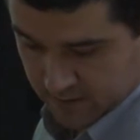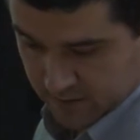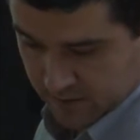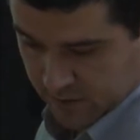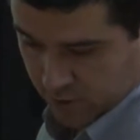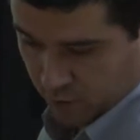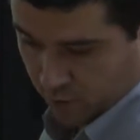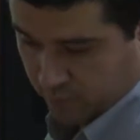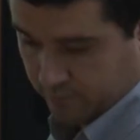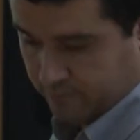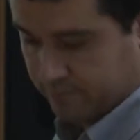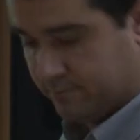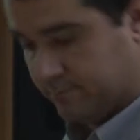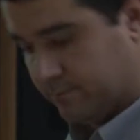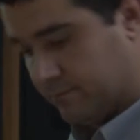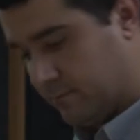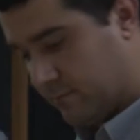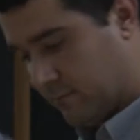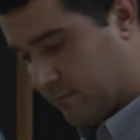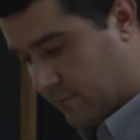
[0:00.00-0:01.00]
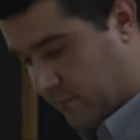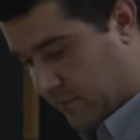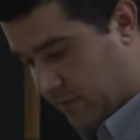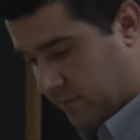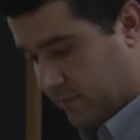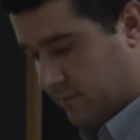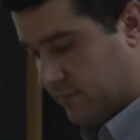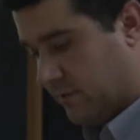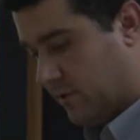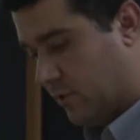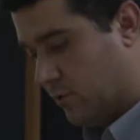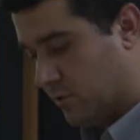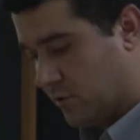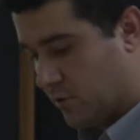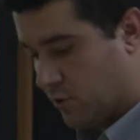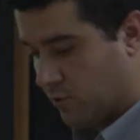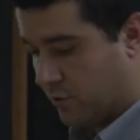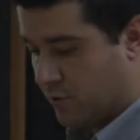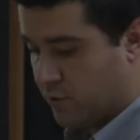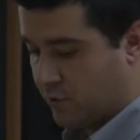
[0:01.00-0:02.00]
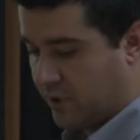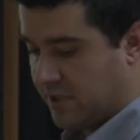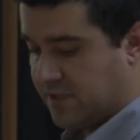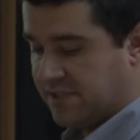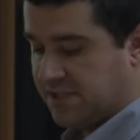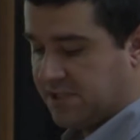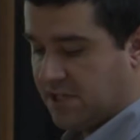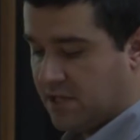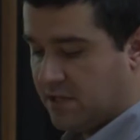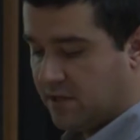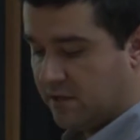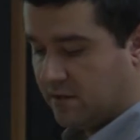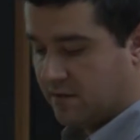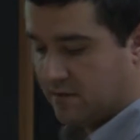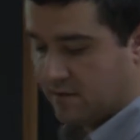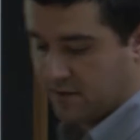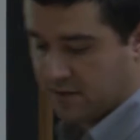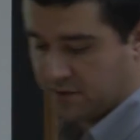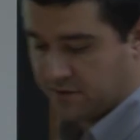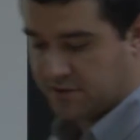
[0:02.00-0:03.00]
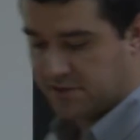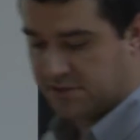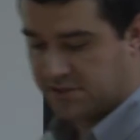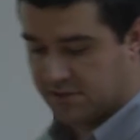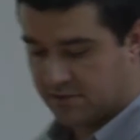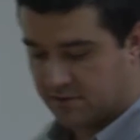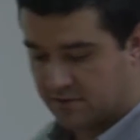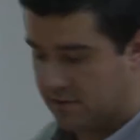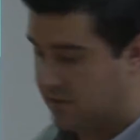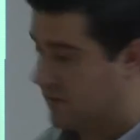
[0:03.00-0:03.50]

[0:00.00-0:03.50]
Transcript: So you can see that there is